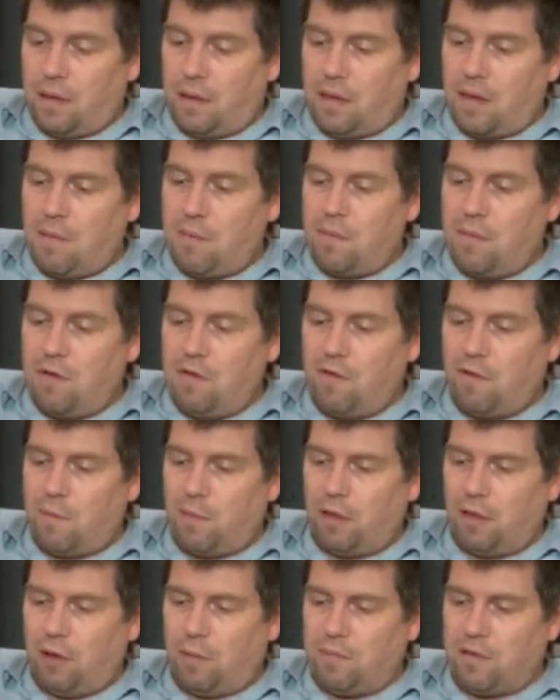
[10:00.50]
the
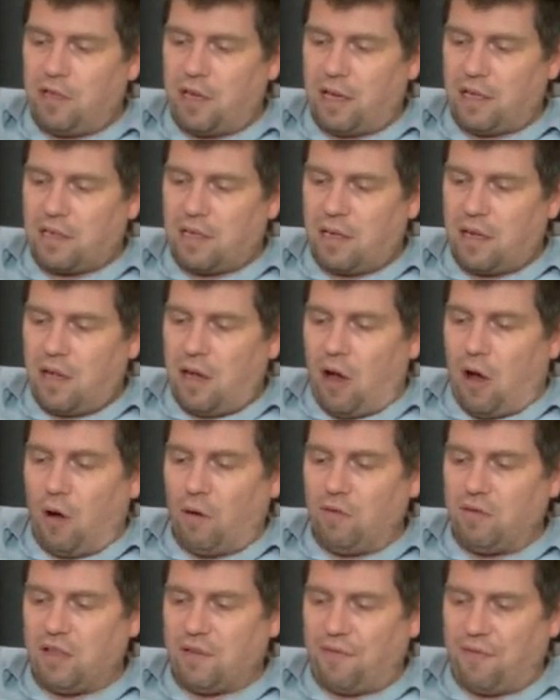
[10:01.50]
immovable object
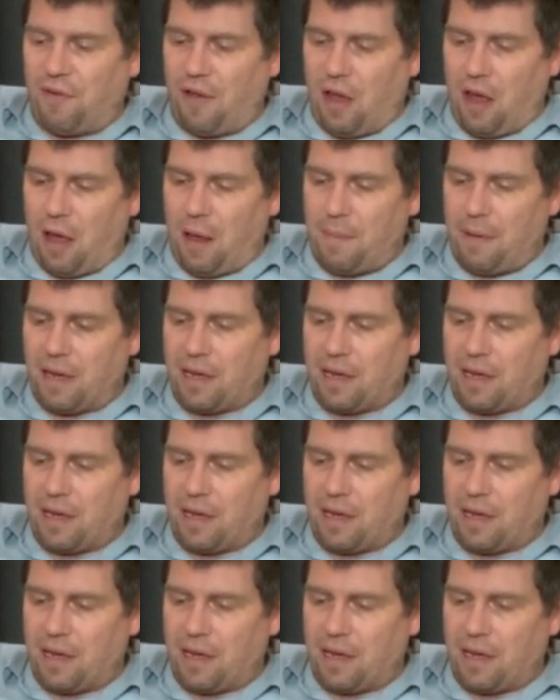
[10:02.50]
holds firm